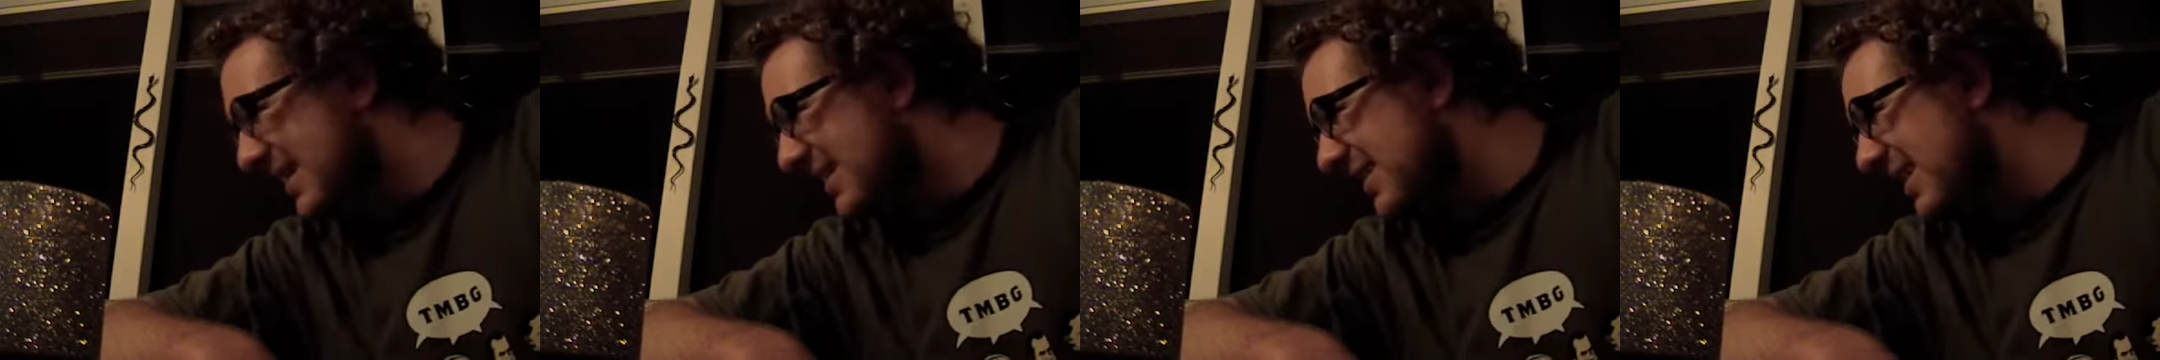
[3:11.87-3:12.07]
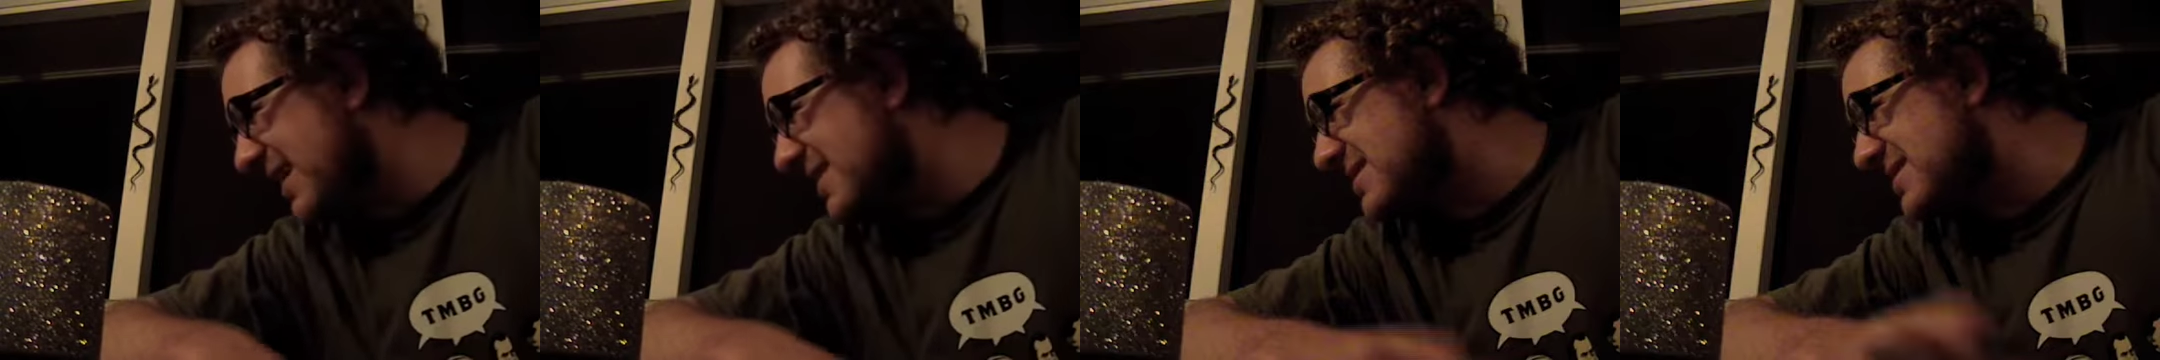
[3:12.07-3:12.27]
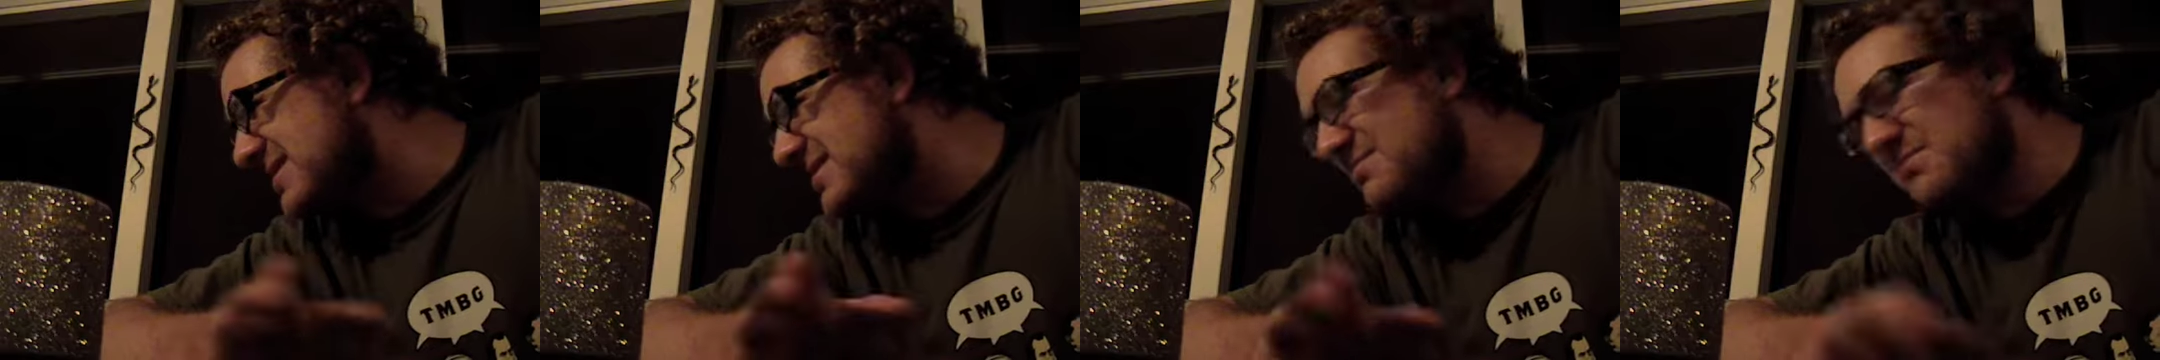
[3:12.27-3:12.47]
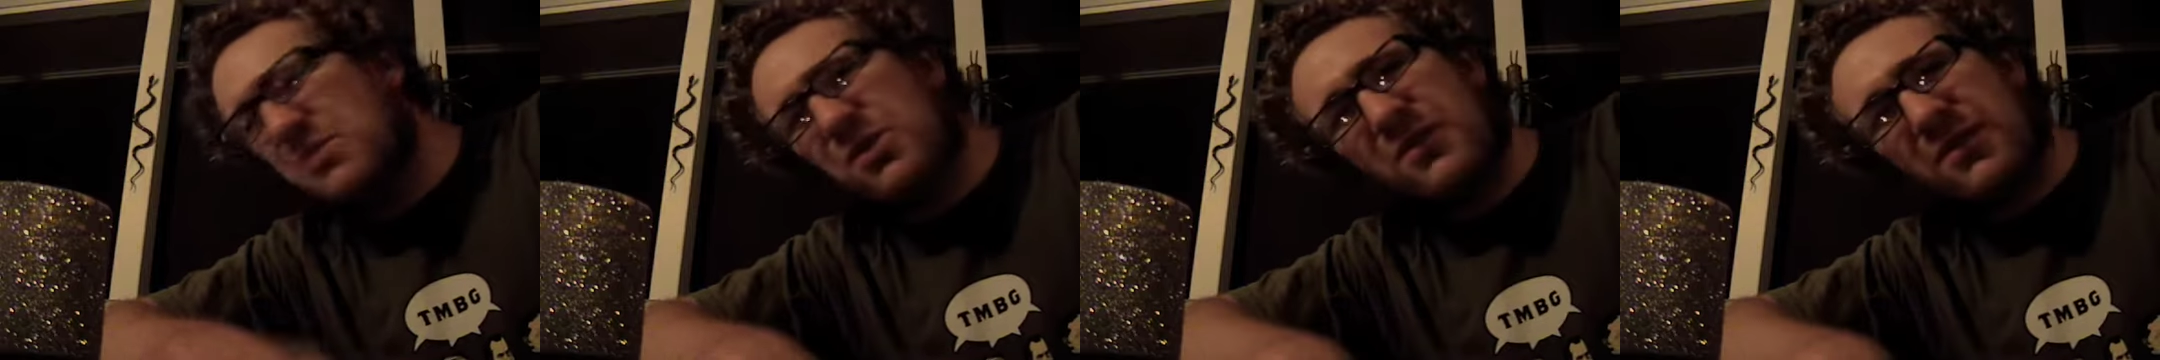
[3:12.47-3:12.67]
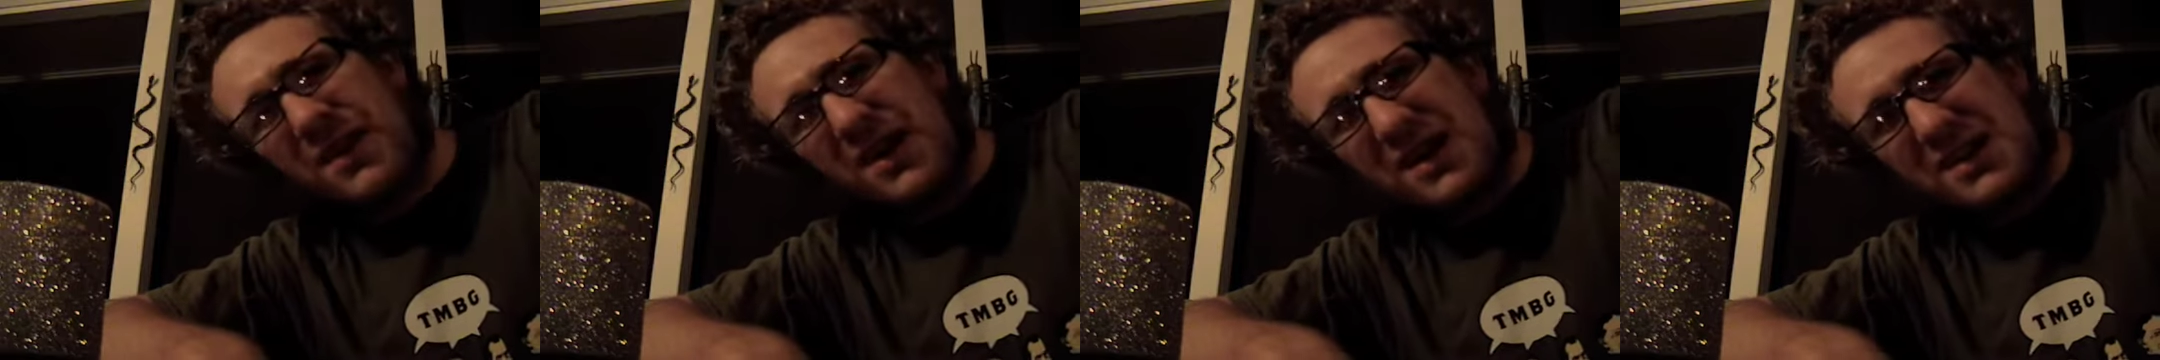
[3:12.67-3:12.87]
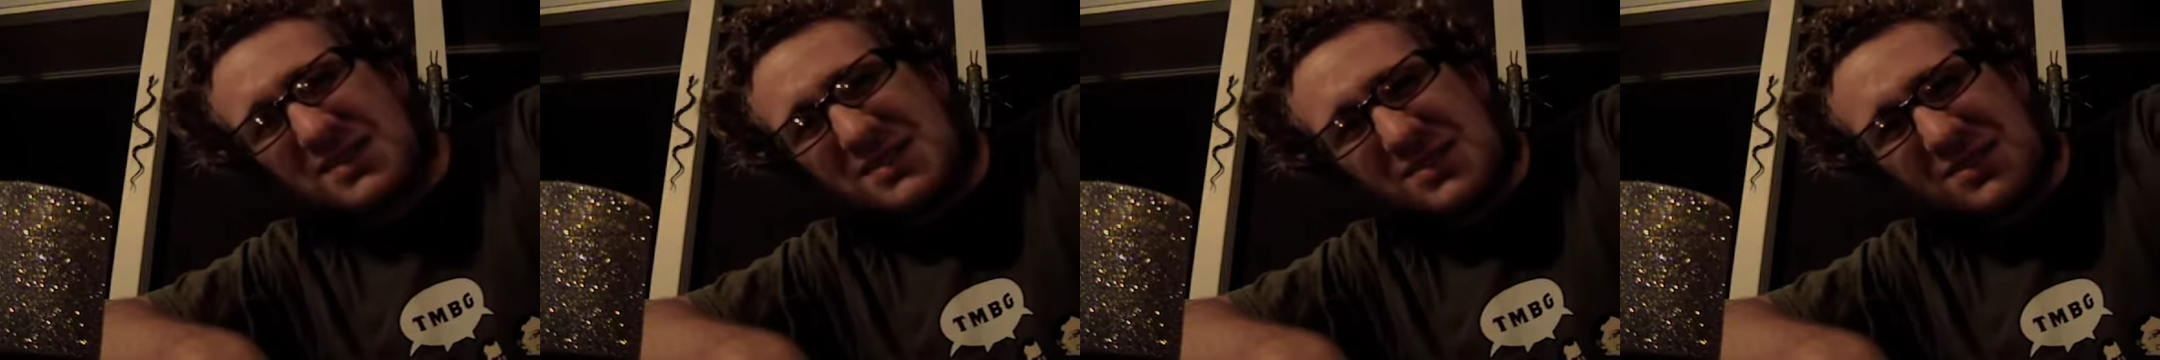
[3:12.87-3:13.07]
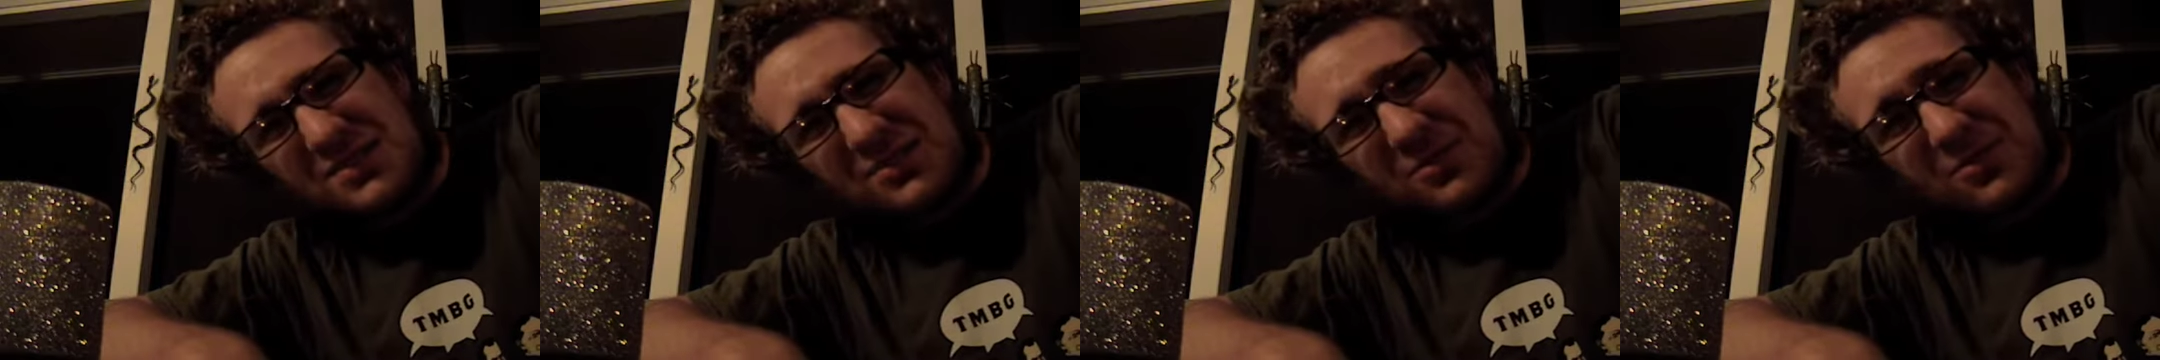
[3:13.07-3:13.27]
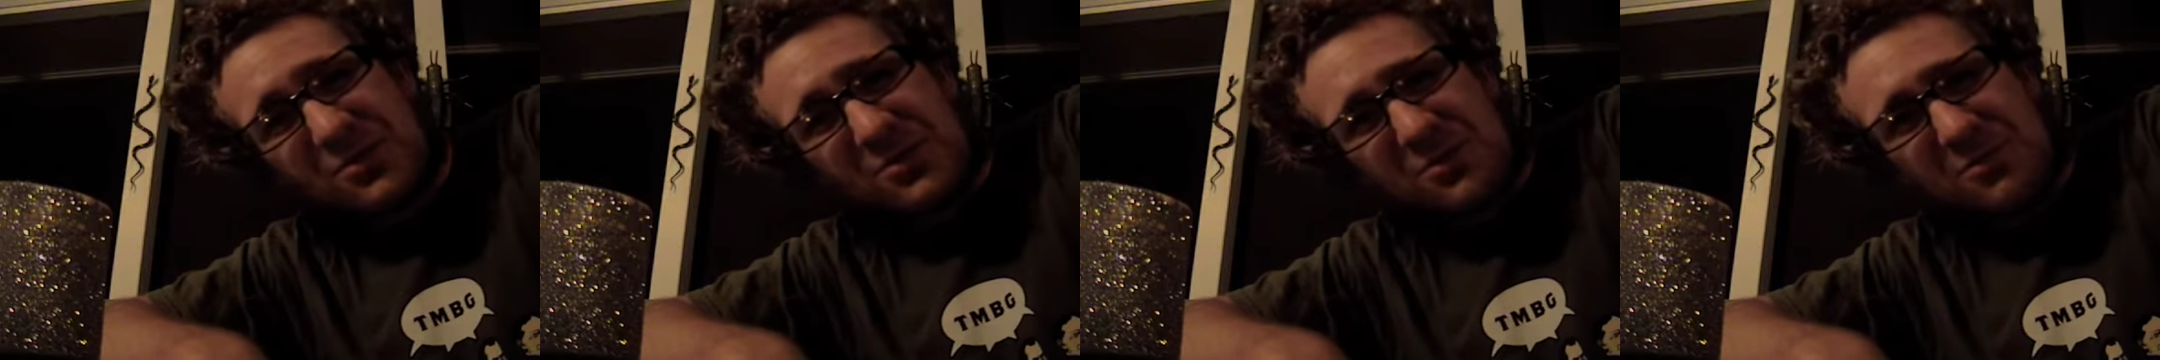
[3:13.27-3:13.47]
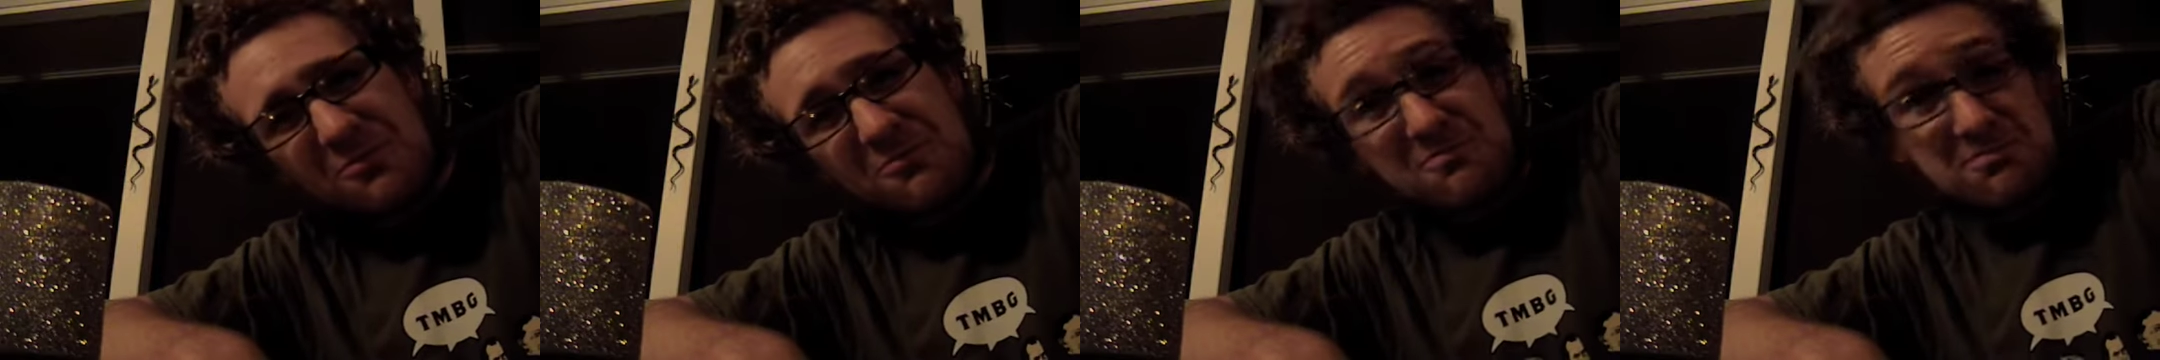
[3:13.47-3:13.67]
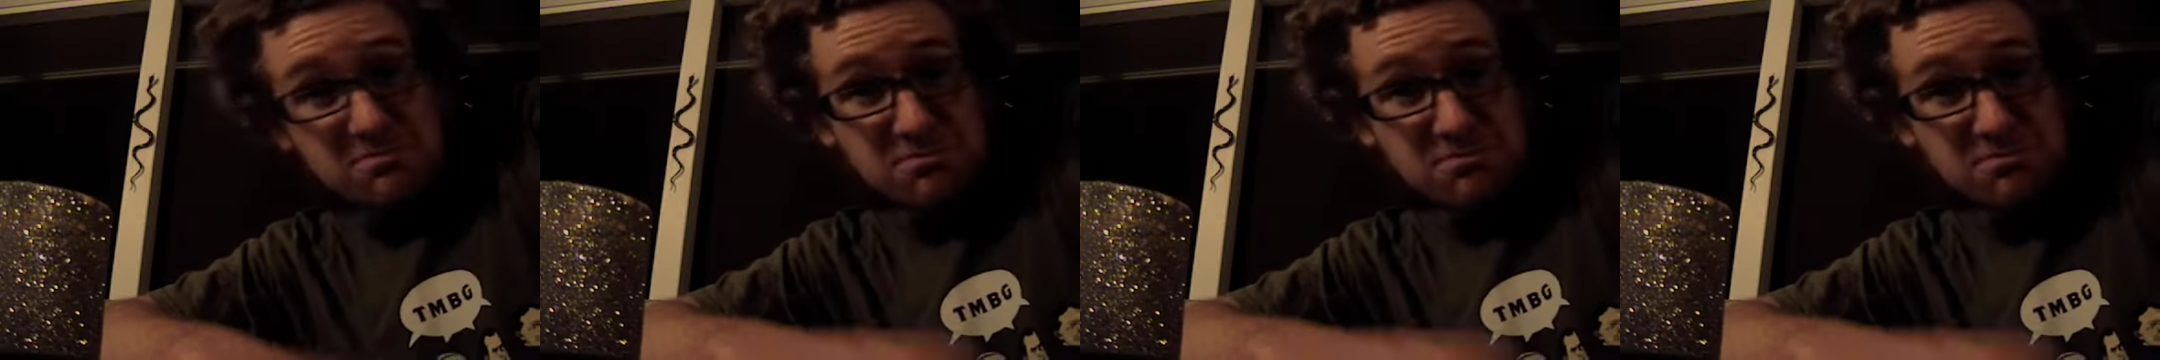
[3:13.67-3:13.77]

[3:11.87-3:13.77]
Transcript: Let's move on to